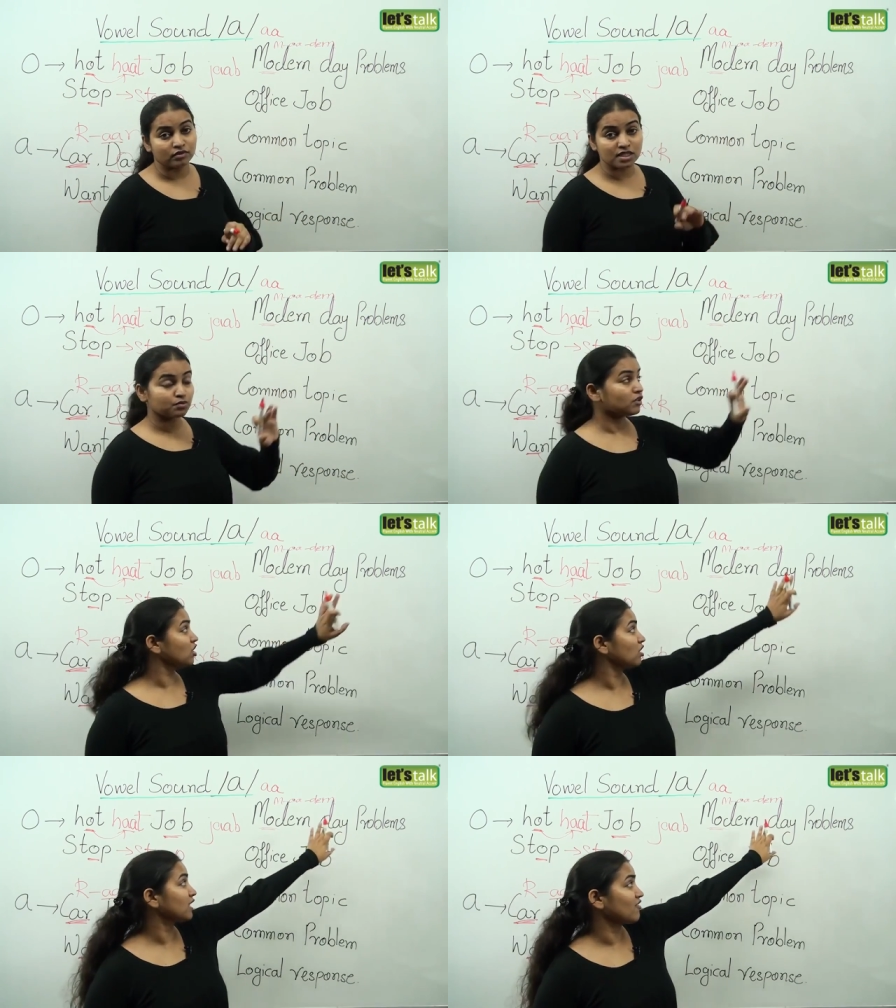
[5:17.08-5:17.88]
This will
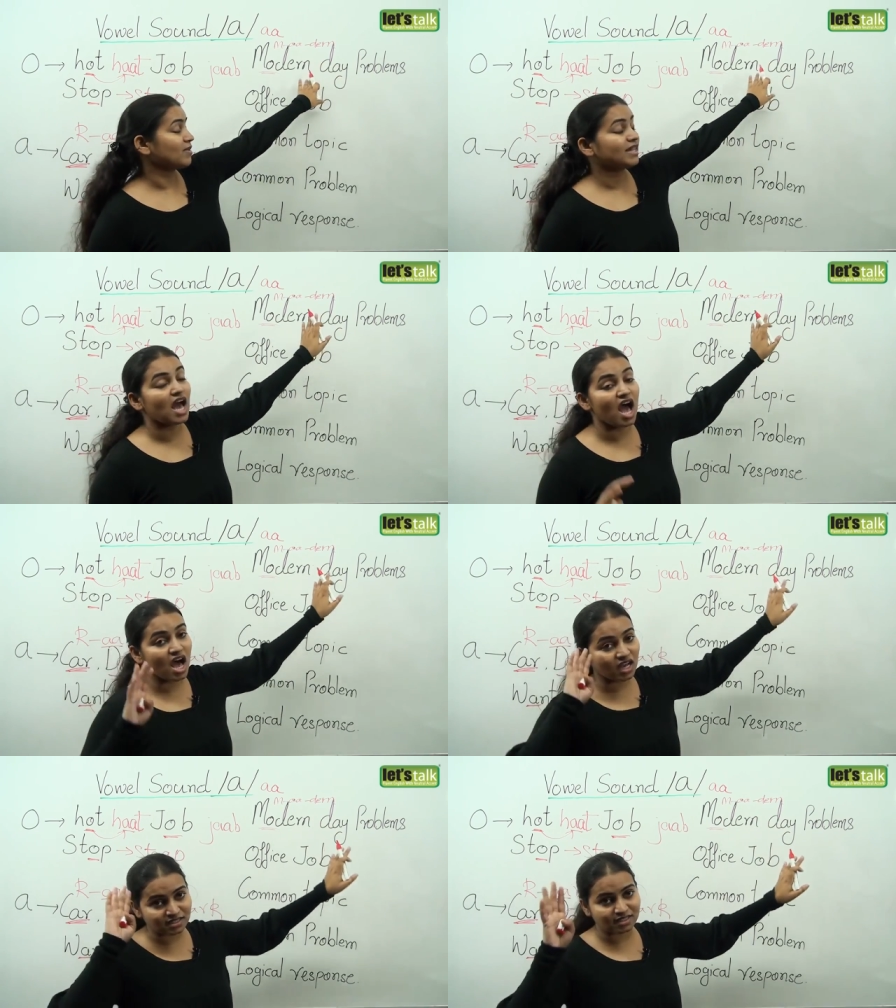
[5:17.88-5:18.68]
not give me the
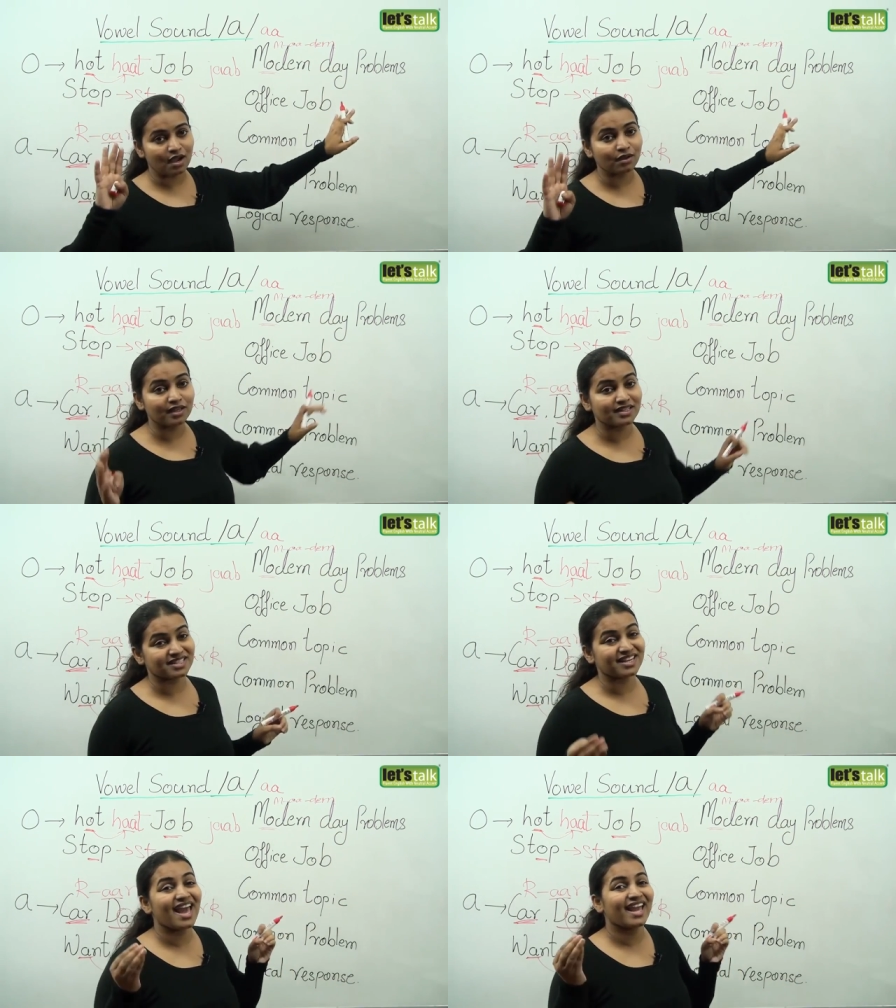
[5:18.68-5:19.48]
R sound, it's
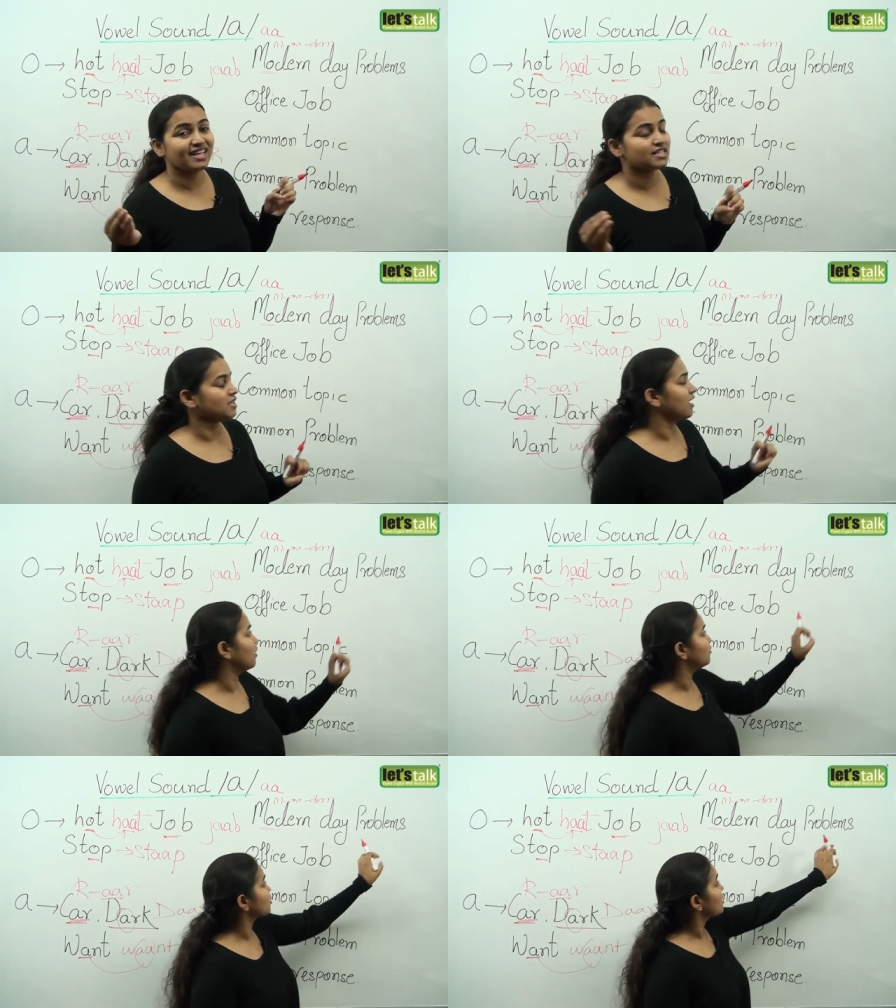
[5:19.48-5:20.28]
an A
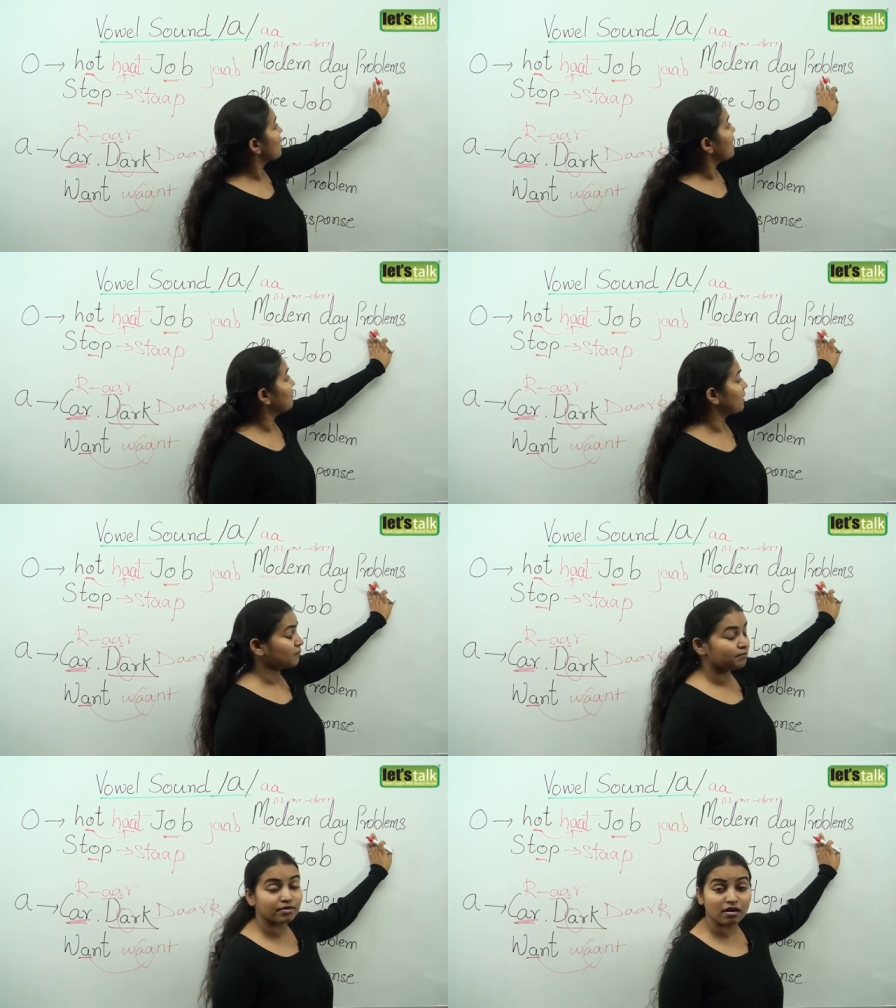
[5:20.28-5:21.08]
sound.
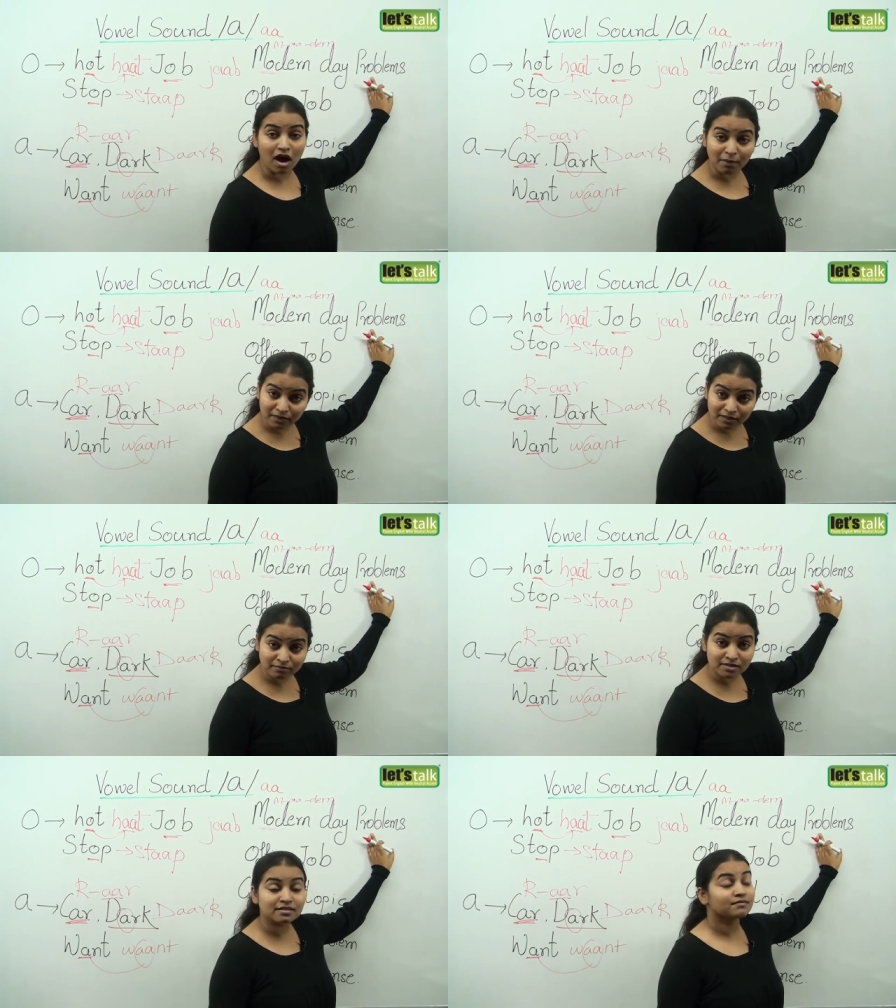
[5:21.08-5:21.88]
But
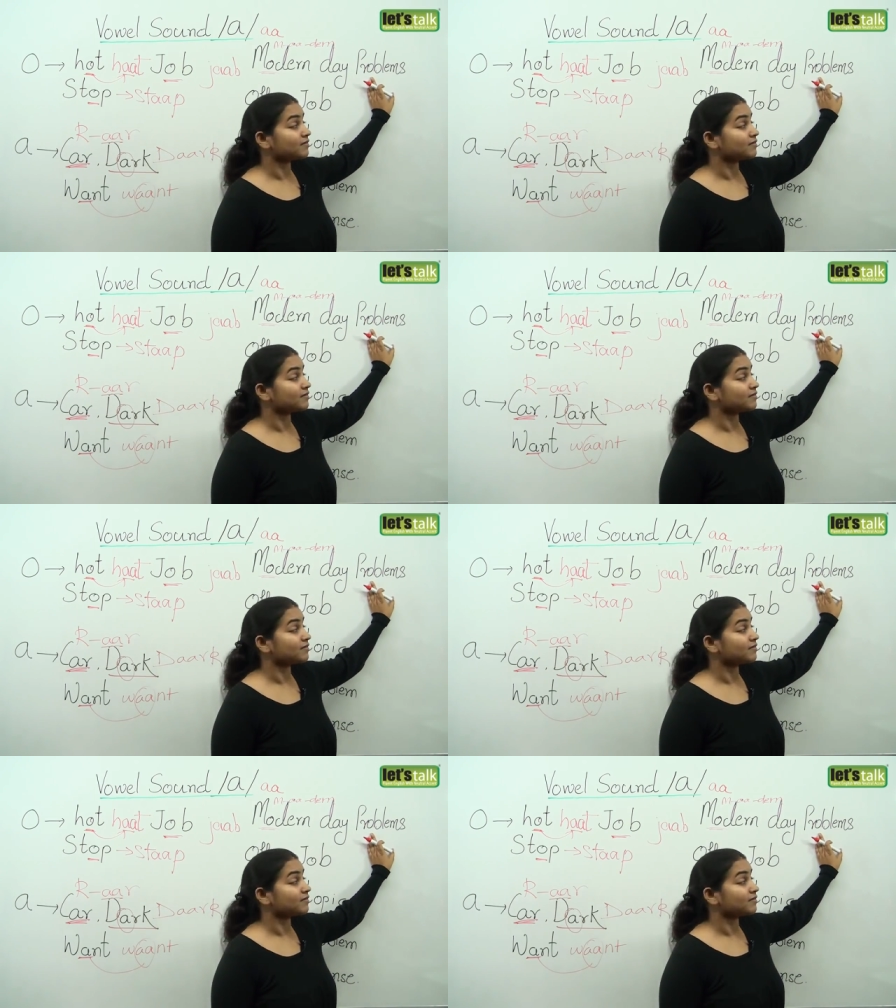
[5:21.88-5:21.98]
problems,